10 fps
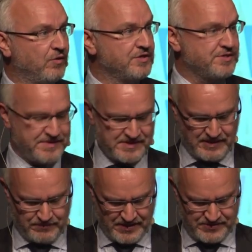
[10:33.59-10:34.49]
also is an
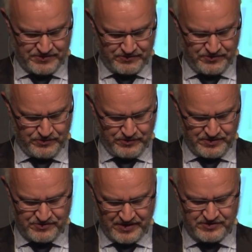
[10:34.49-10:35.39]
advisor to
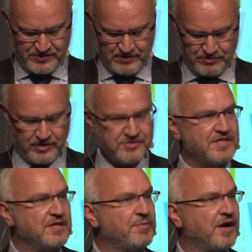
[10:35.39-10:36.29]
the Strategy and
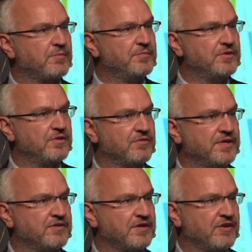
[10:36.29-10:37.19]
Policy Department of the
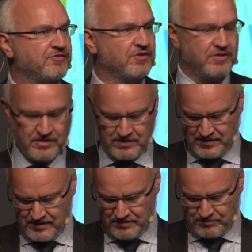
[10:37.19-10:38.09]
International
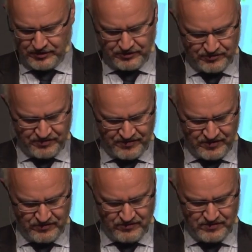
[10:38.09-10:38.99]
Monetary
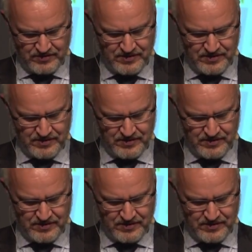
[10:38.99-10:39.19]
Fund,